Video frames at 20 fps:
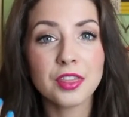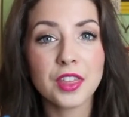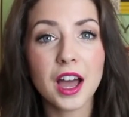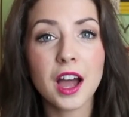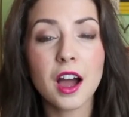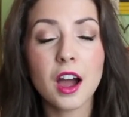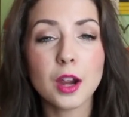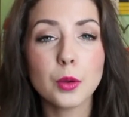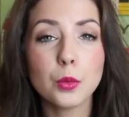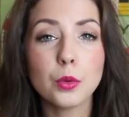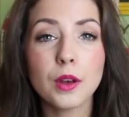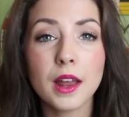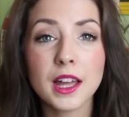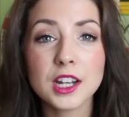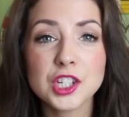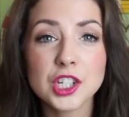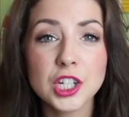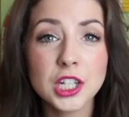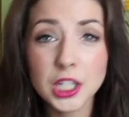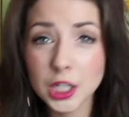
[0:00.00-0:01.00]
that I will
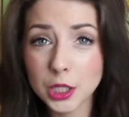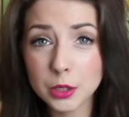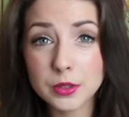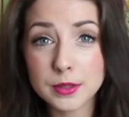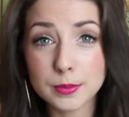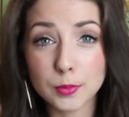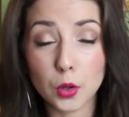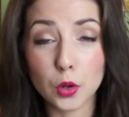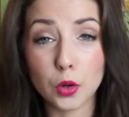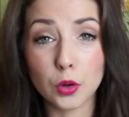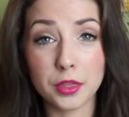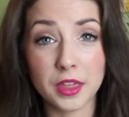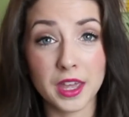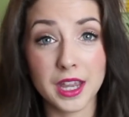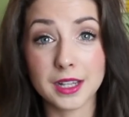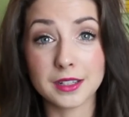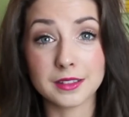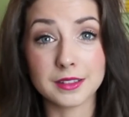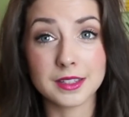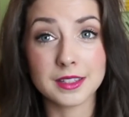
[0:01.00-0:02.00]
actually use more
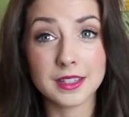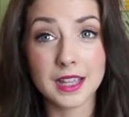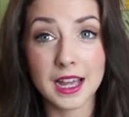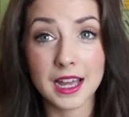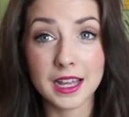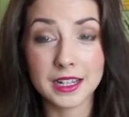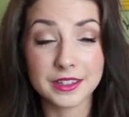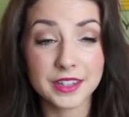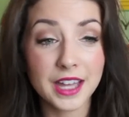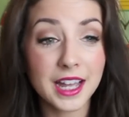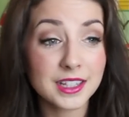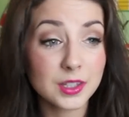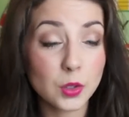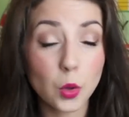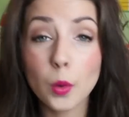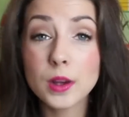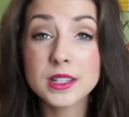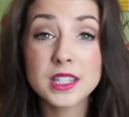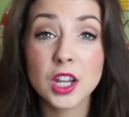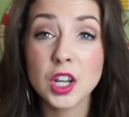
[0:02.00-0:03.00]
things, and that's
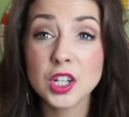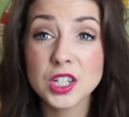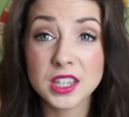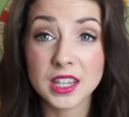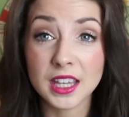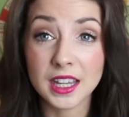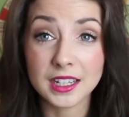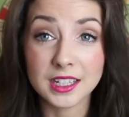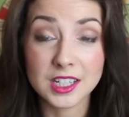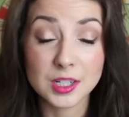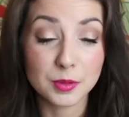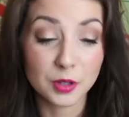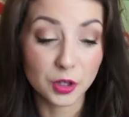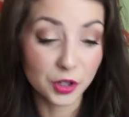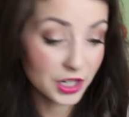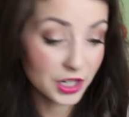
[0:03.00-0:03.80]
always a good thing, to be